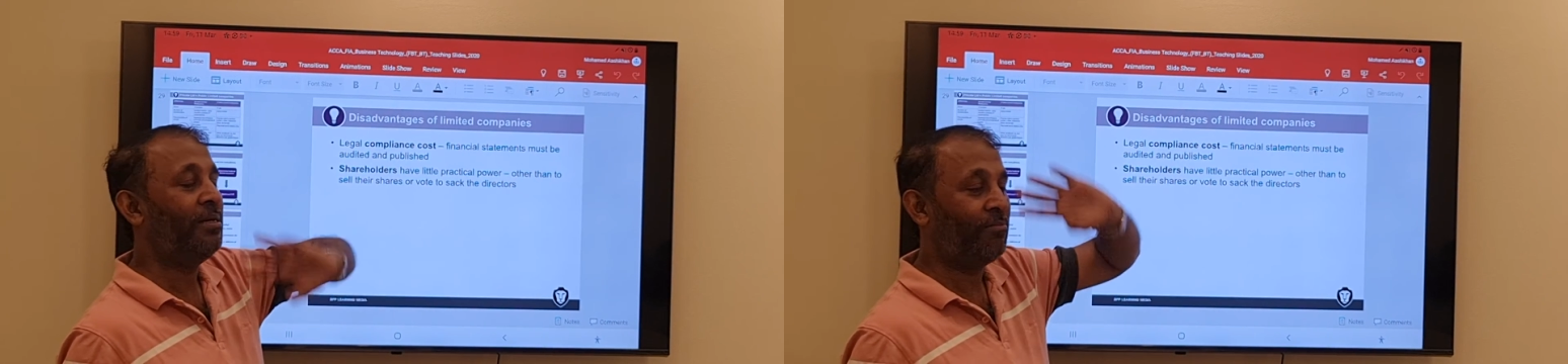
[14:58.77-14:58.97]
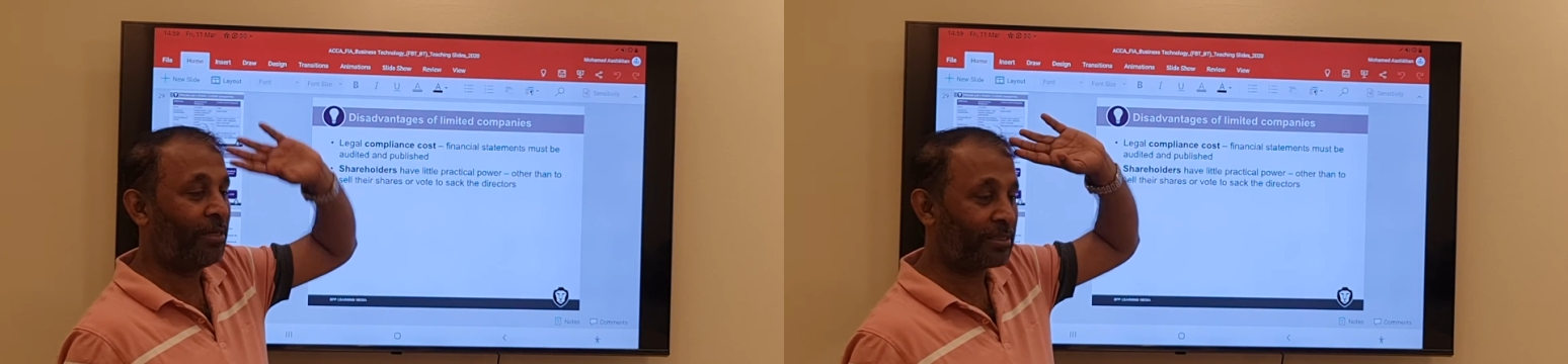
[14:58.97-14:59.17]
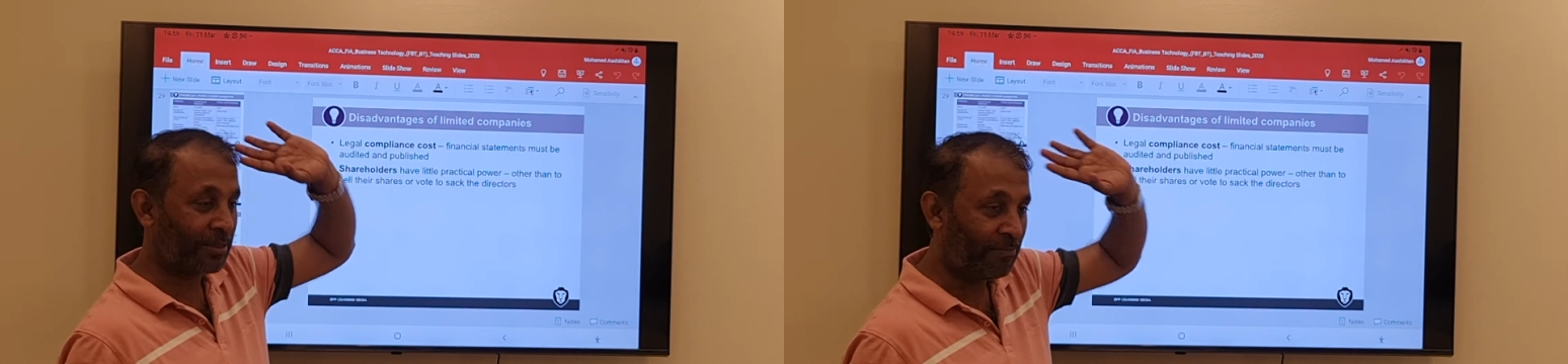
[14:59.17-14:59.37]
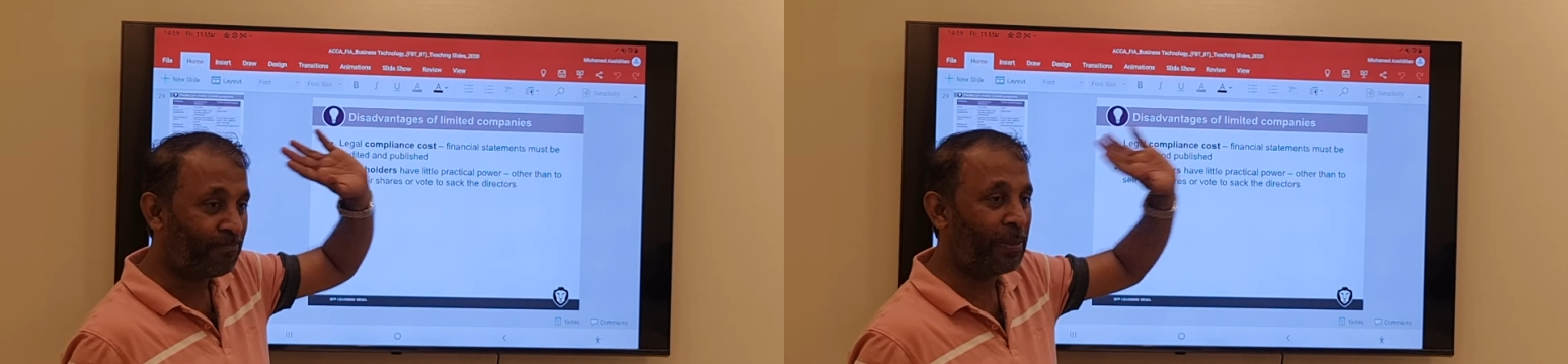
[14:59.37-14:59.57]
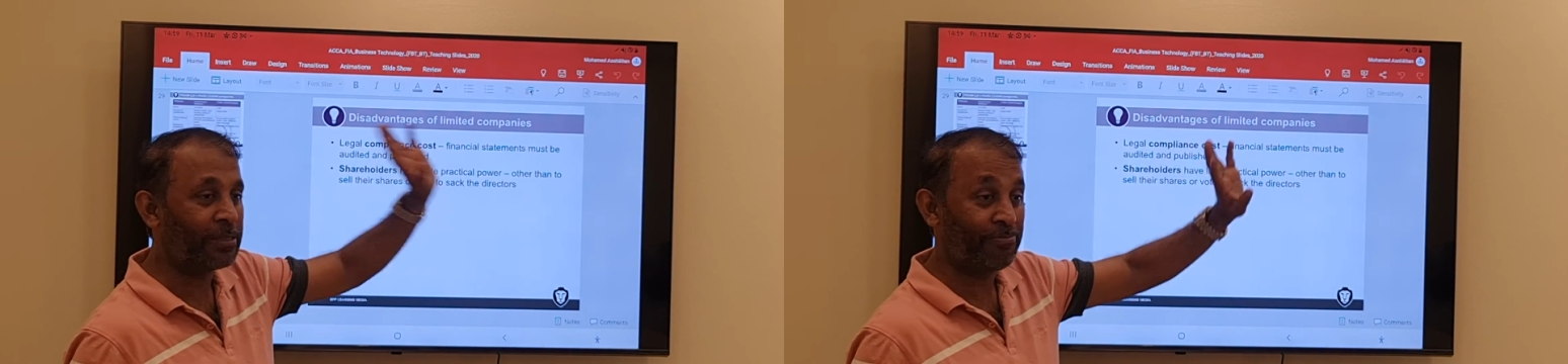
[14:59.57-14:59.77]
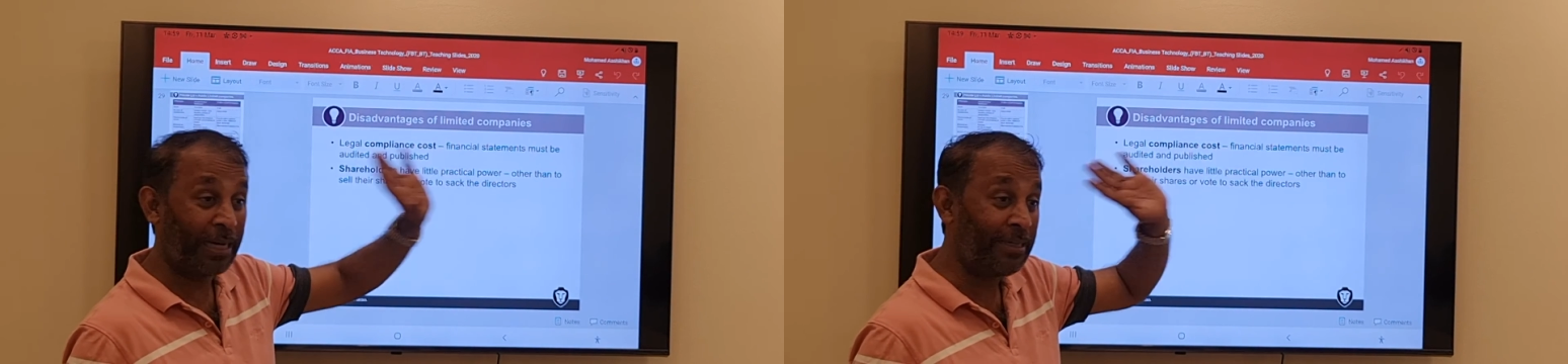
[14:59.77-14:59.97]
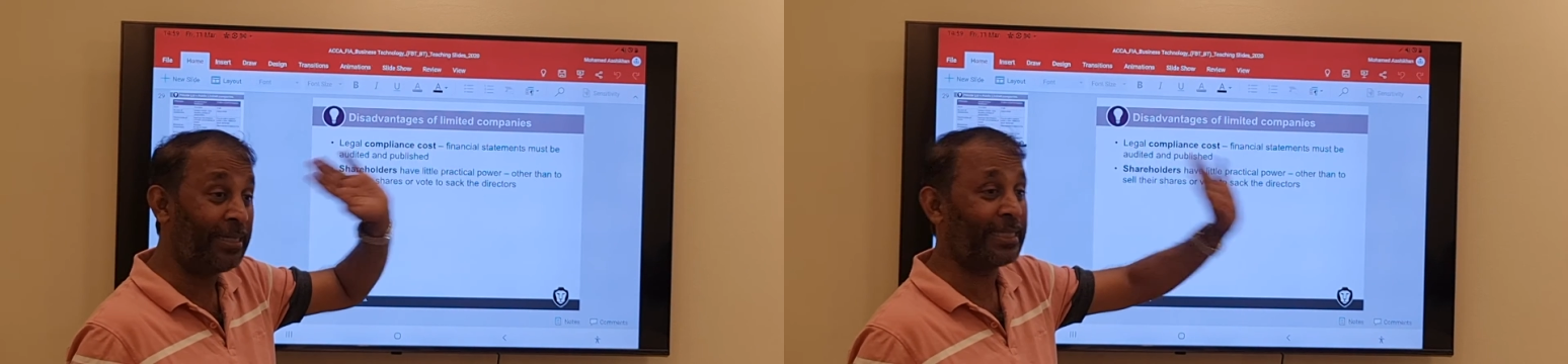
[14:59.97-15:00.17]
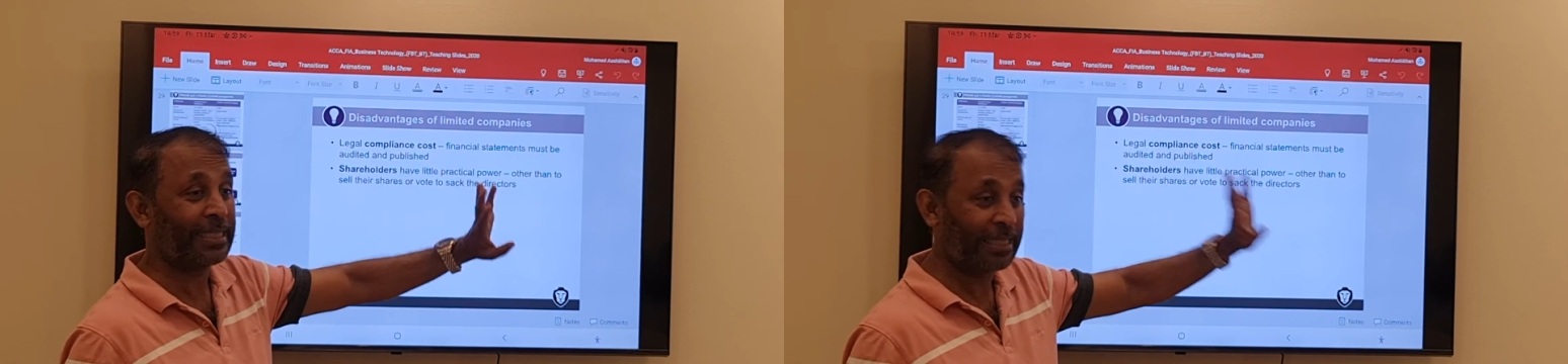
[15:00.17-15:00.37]
must
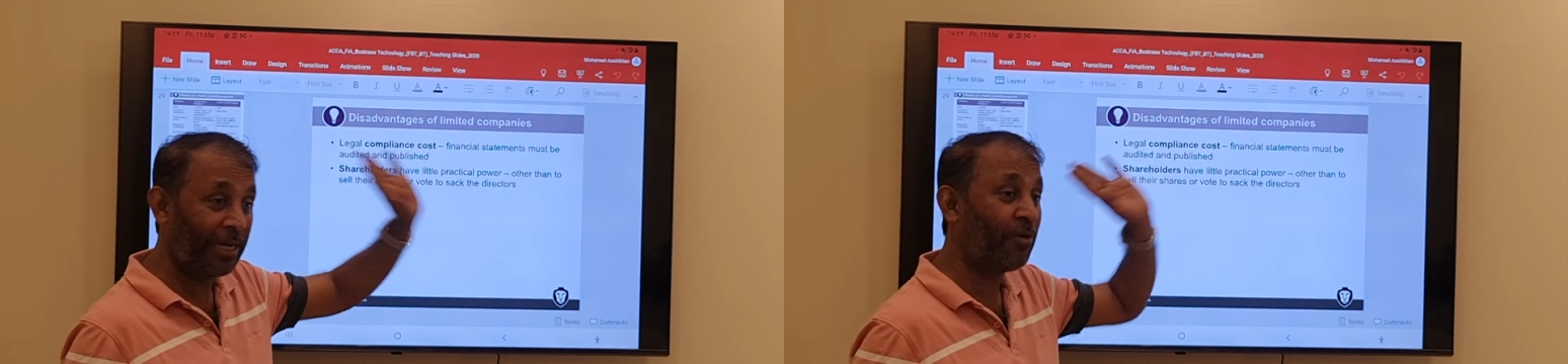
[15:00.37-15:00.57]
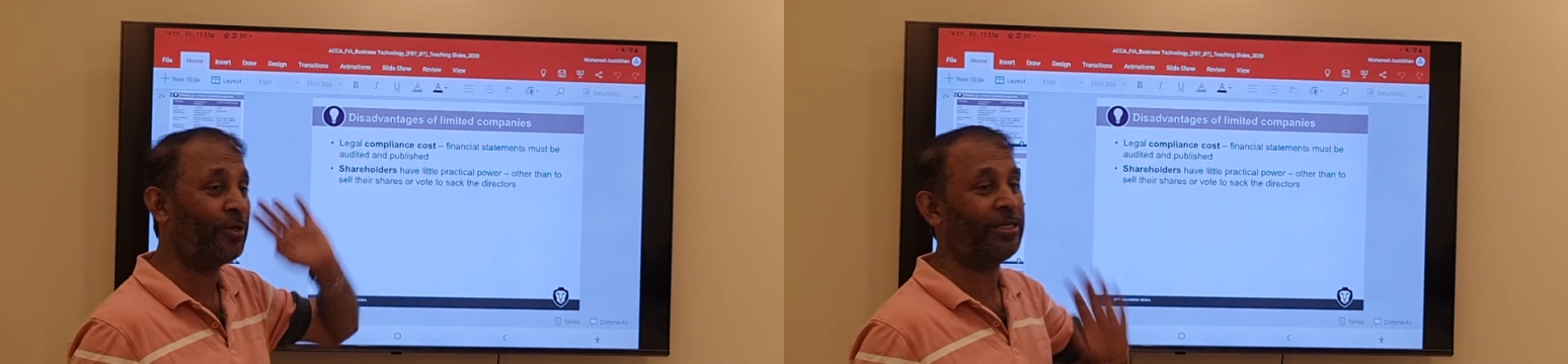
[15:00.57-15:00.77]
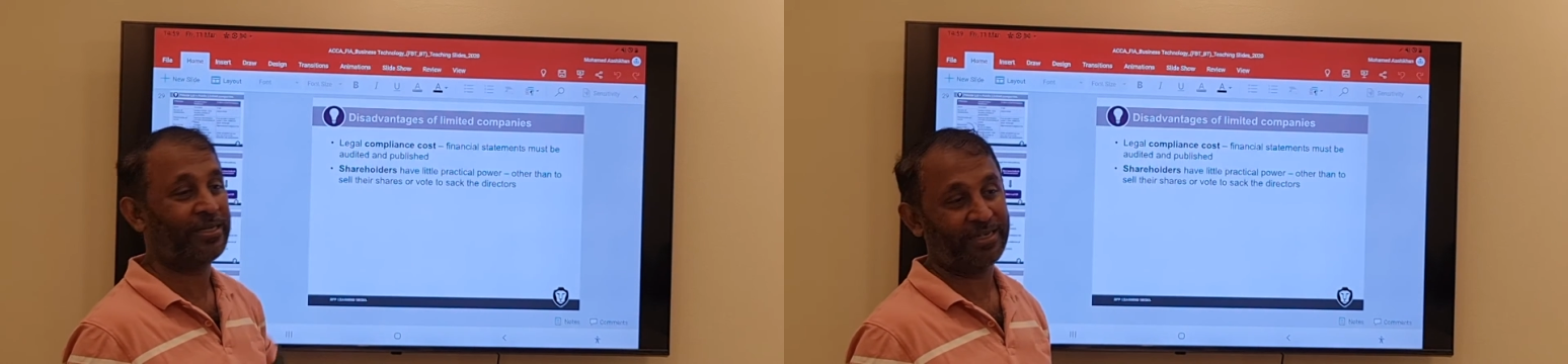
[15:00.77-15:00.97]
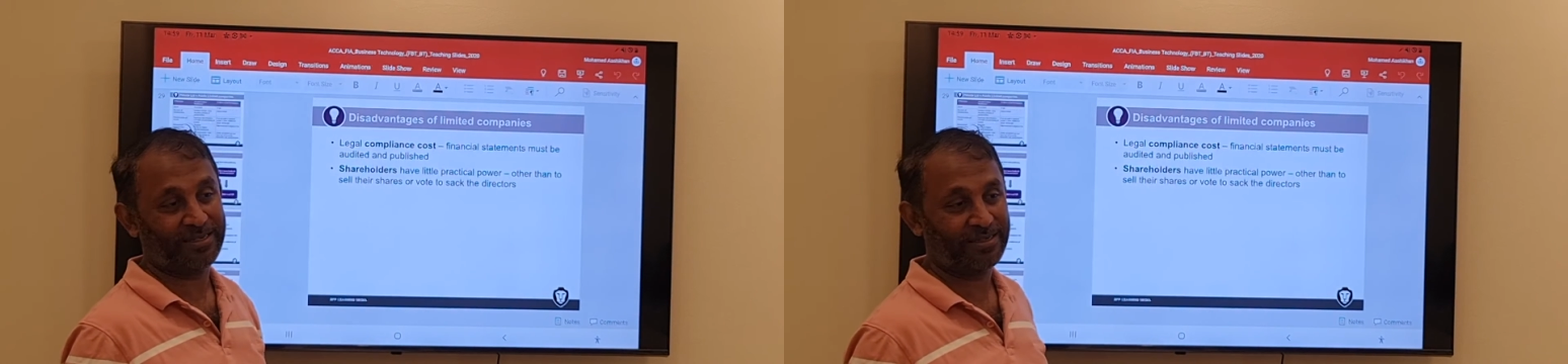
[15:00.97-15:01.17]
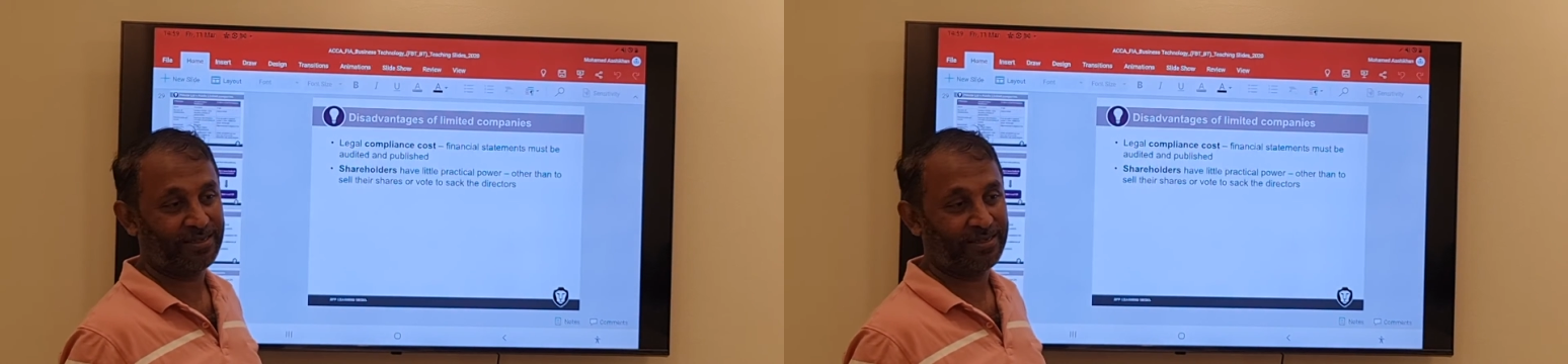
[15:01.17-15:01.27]
mandatorily audited.